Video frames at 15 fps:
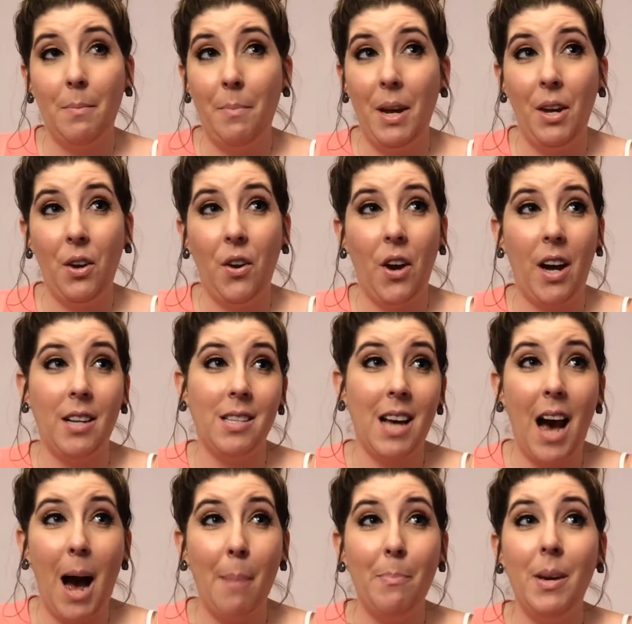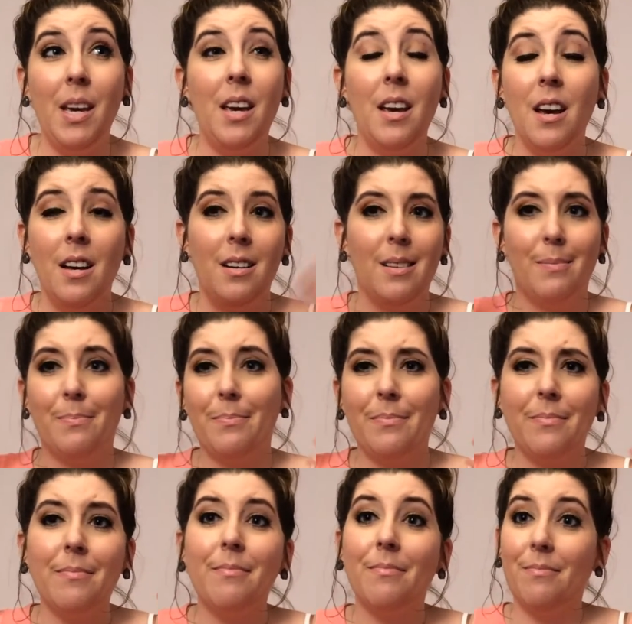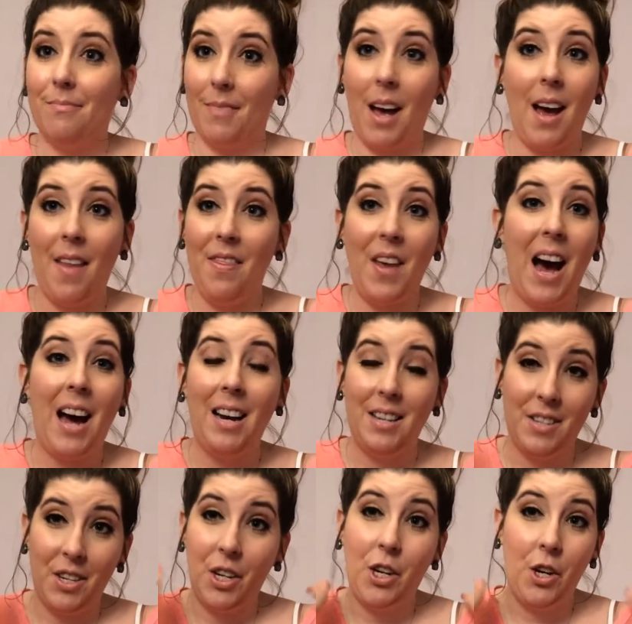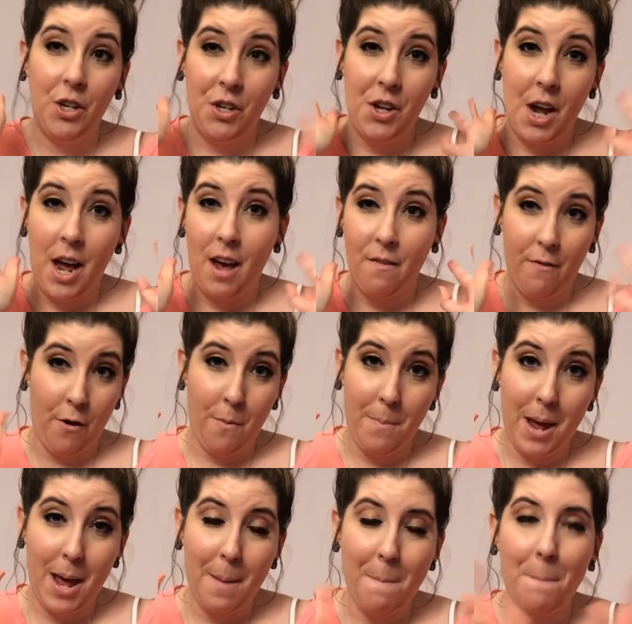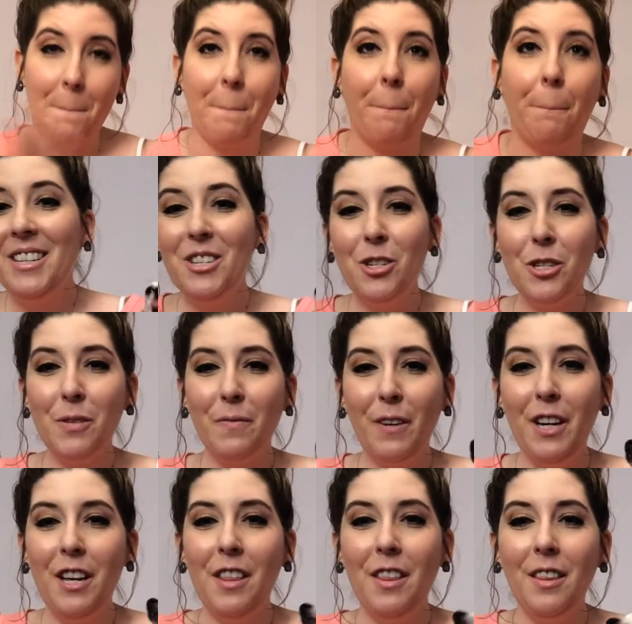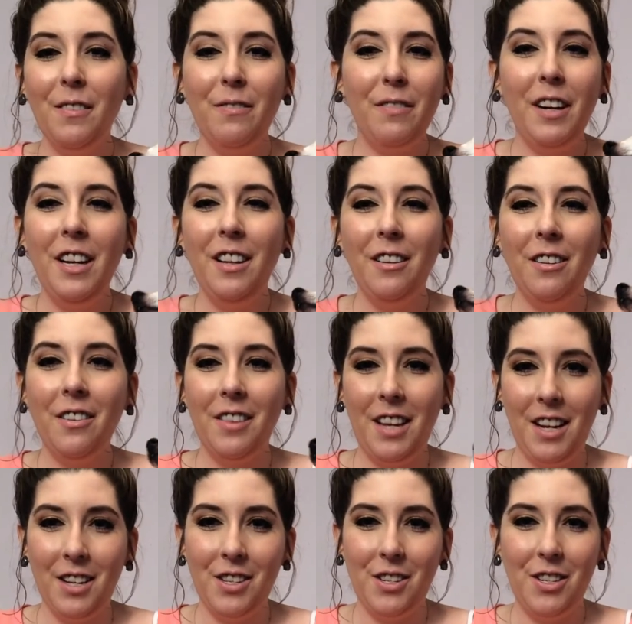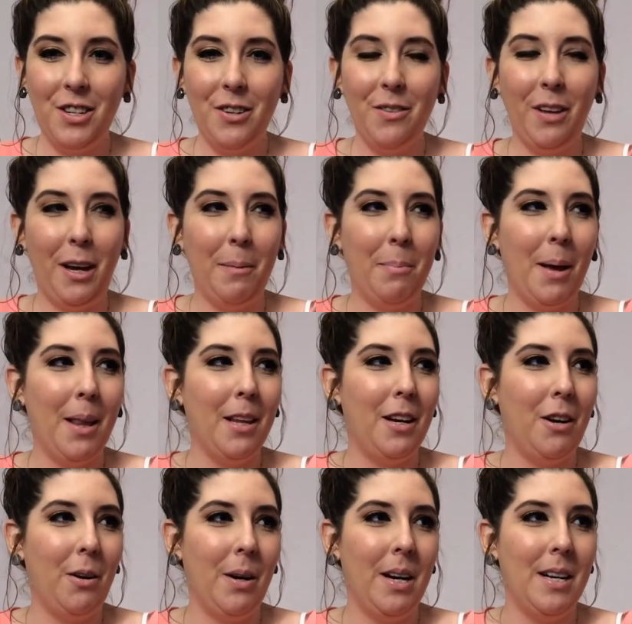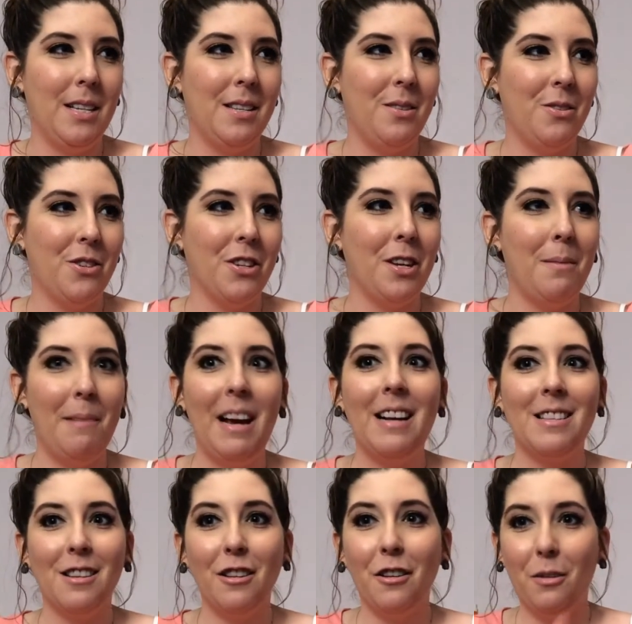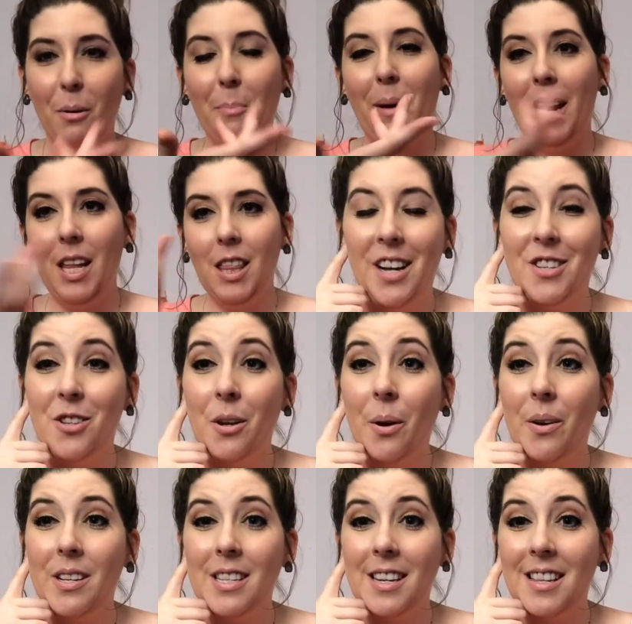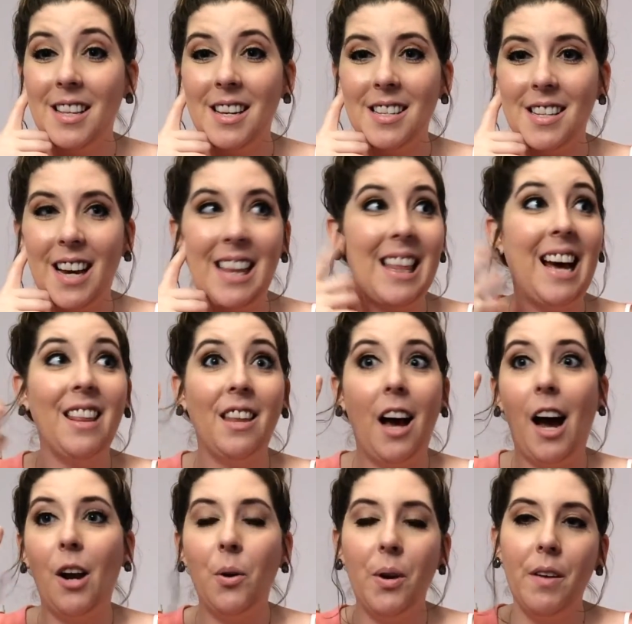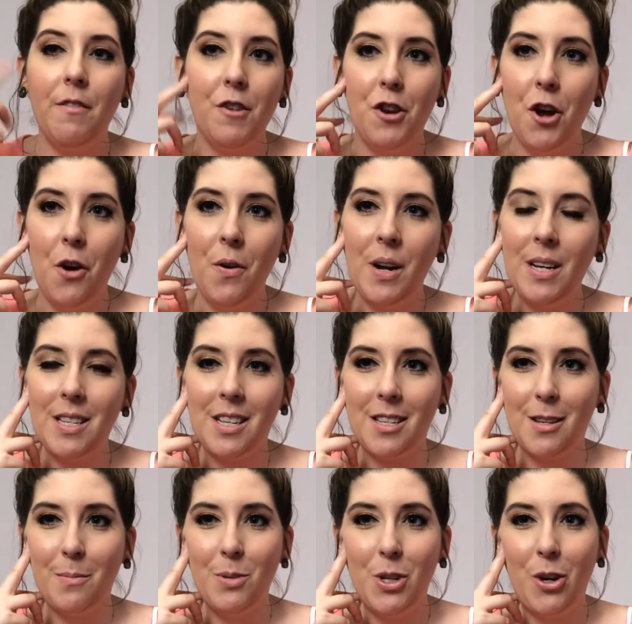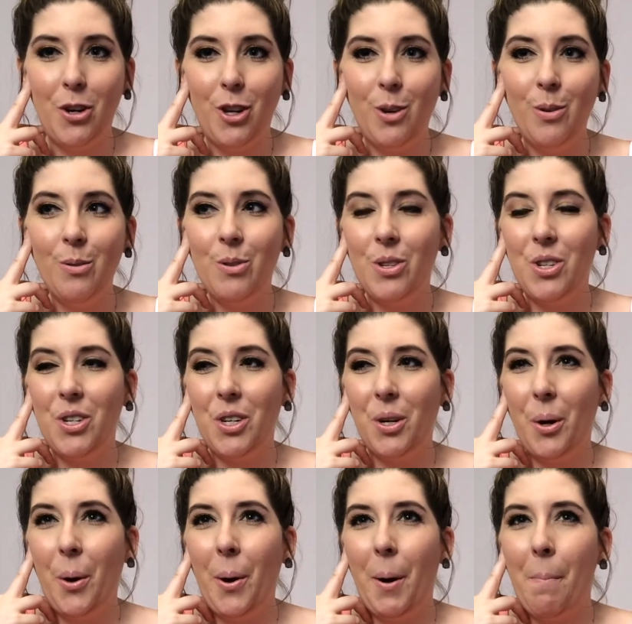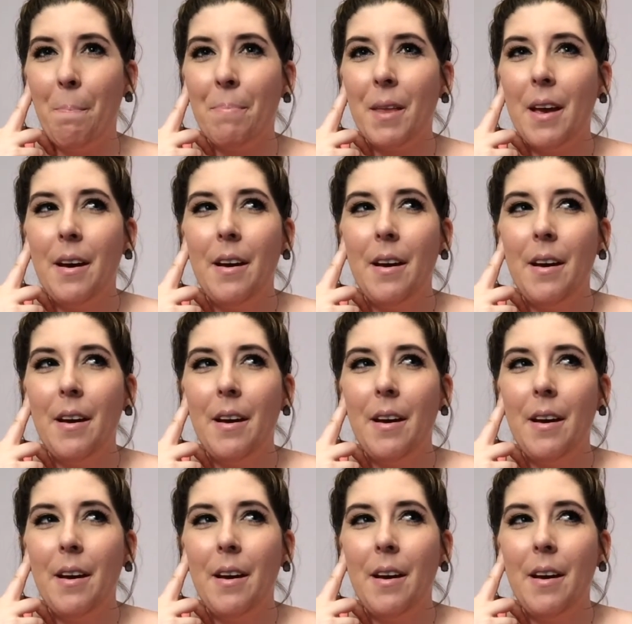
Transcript: and make you guys happy. That is a good day for me. It's just funny little things too, like Bella always usually makes a little bit. You guys noticing things like that that I don't even notice because I'm so used to, and